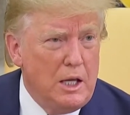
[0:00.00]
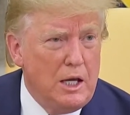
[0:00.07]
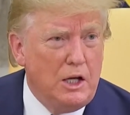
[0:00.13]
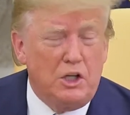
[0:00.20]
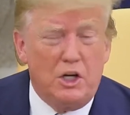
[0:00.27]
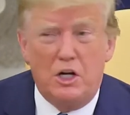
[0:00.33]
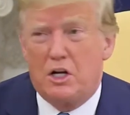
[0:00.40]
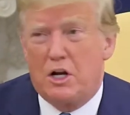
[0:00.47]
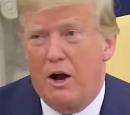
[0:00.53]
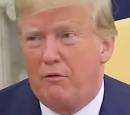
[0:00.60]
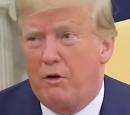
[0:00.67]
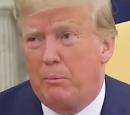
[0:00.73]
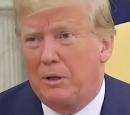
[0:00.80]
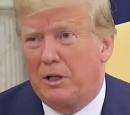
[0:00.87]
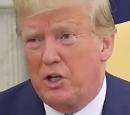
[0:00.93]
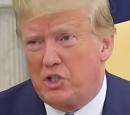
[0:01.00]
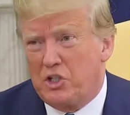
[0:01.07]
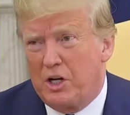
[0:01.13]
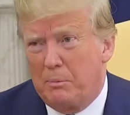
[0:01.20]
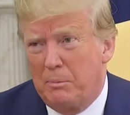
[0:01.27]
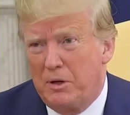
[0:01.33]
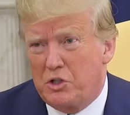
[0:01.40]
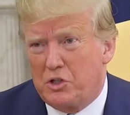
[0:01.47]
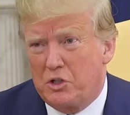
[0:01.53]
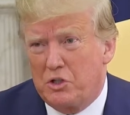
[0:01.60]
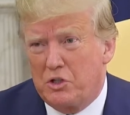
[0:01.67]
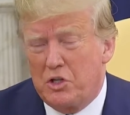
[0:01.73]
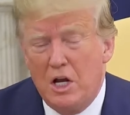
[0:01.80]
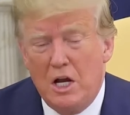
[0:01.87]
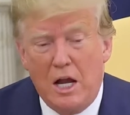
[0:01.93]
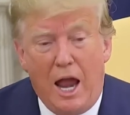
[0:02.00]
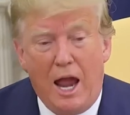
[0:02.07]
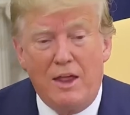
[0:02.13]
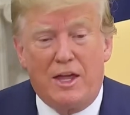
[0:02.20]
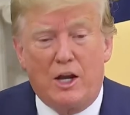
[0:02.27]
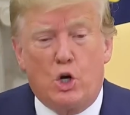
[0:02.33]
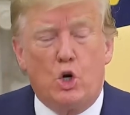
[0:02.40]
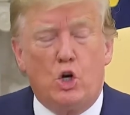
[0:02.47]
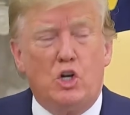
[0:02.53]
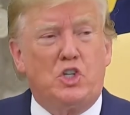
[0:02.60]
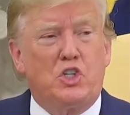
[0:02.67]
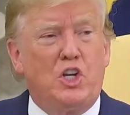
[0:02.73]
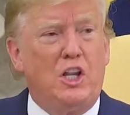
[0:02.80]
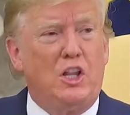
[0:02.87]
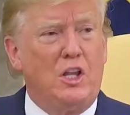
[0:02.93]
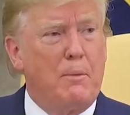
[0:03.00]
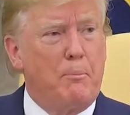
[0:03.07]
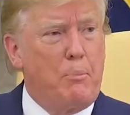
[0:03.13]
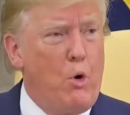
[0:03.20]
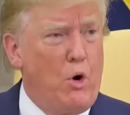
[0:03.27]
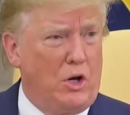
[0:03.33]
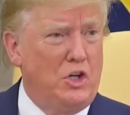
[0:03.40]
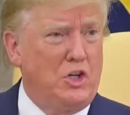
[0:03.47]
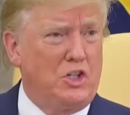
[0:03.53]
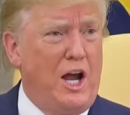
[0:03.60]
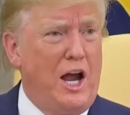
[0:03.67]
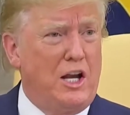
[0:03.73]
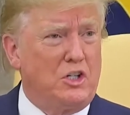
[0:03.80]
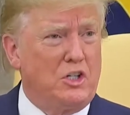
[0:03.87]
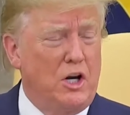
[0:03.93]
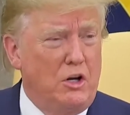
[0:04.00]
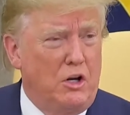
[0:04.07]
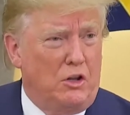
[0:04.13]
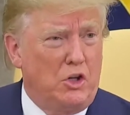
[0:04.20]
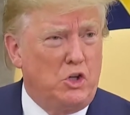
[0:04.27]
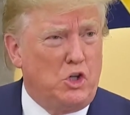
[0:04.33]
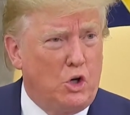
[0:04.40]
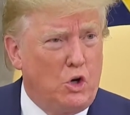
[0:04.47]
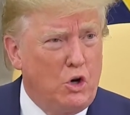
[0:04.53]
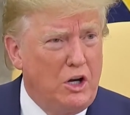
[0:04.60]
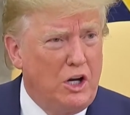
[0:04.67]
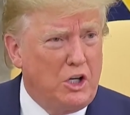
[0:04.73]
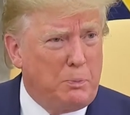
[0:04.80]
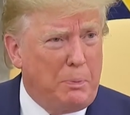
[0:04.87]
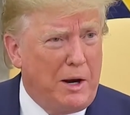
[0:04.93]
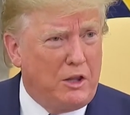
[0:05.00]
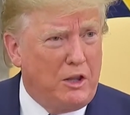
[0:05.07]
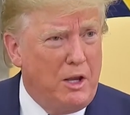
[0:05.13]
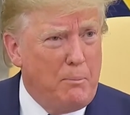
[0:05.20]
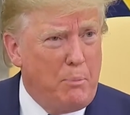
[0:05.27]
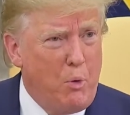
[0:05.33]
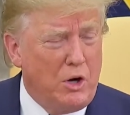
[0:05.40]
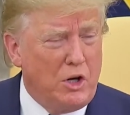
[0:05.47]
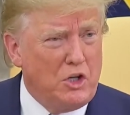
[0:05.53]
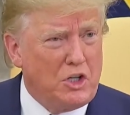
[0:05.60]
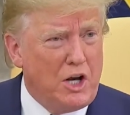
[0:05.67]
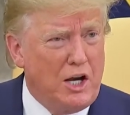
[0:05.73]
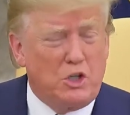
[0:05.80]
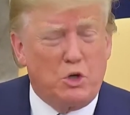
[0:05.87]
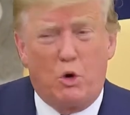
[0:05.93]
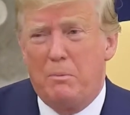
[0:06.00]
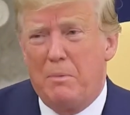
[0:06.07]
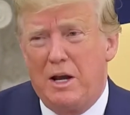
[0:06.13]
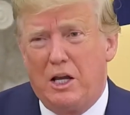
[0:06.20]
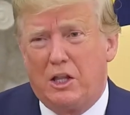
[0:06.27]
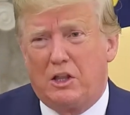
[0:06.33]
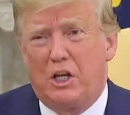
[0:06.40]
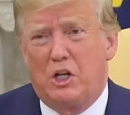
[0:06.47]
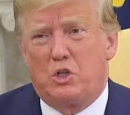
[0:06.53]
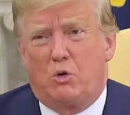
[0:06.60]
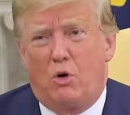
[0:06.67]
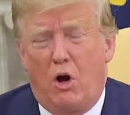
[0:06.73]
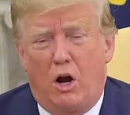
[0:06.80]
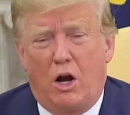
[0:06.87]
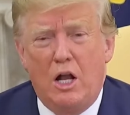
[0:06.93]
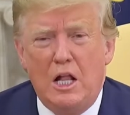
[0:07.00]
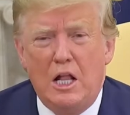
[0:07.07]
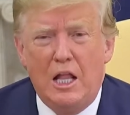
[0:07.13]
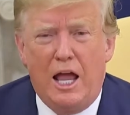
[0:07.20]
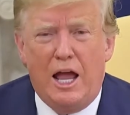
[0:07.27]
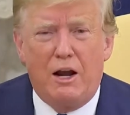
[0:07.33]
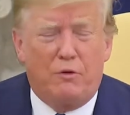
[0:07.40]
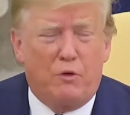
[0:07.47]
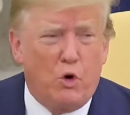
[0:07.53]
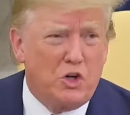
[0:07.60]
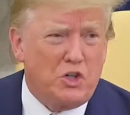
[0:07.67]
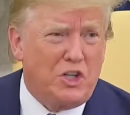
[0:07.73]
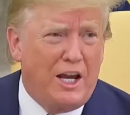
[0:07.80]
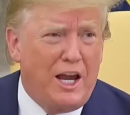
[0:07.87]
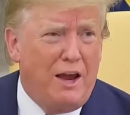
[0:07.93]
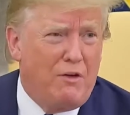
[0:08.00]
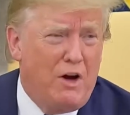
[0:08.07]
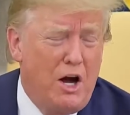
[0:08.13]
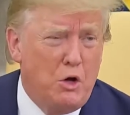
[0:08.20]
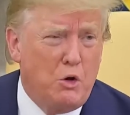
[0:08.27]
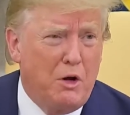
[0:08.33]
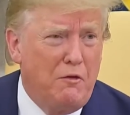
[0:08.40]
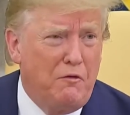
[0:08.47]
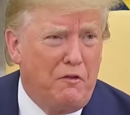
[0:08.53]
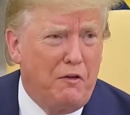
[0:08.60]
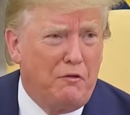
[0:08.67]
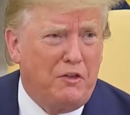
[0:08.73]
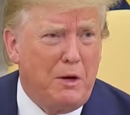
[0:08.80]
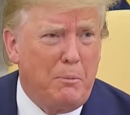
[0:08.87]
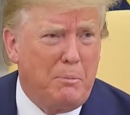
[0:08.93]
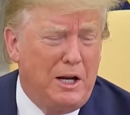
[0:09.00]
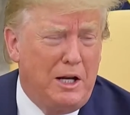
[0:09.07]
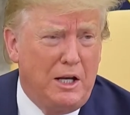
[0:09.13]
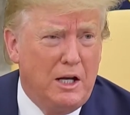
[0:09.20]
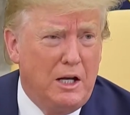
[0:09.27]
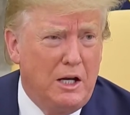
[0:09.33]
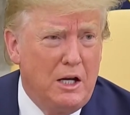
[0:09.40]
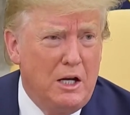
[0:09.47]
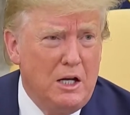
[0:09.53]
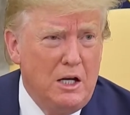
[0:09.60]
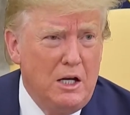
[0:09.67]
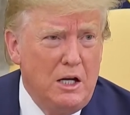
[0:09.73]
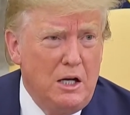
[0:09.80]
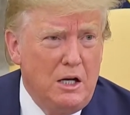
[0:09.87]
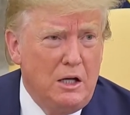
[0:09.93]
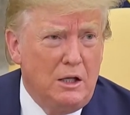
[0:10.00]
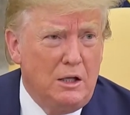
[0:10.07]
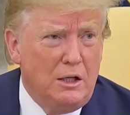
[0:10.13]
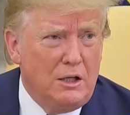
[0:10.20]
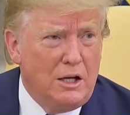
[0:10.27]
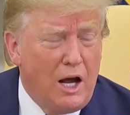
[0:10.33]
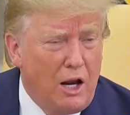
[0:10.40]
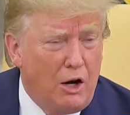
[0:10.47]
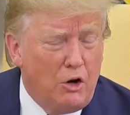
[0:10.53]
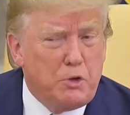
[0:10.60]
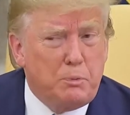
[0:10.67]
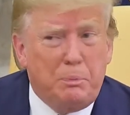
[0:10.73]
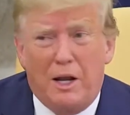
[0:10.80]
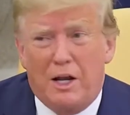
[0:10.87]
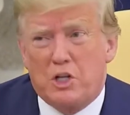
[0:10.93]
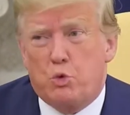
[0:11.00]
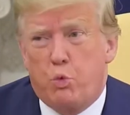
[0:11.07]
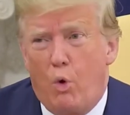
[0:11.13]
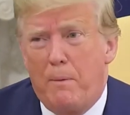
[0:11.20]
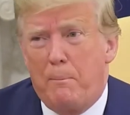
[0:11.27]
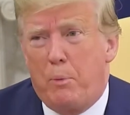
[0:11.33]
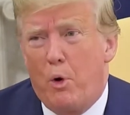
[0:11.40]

It didn't cover ballistic missiles. And they couldn't see the important sites. Under this, you couldn't inspect the important sites. There were many things wrong. And, of course, they gave one hundred fifty billion dollars plus one